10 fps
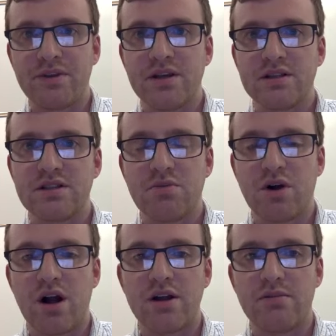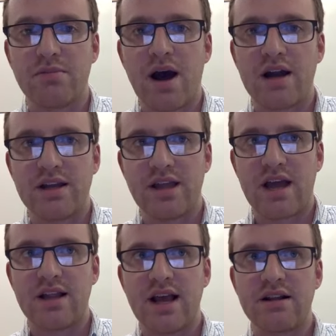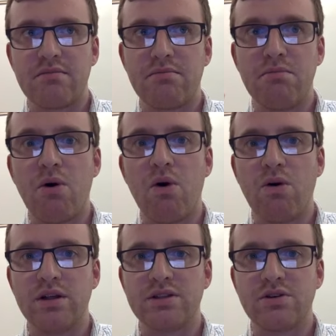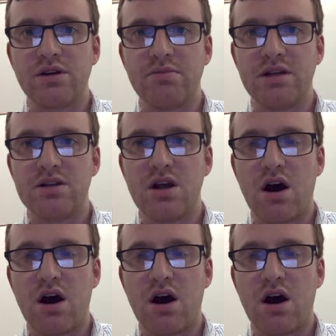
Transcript: somewhere on your body, that mole is going to be,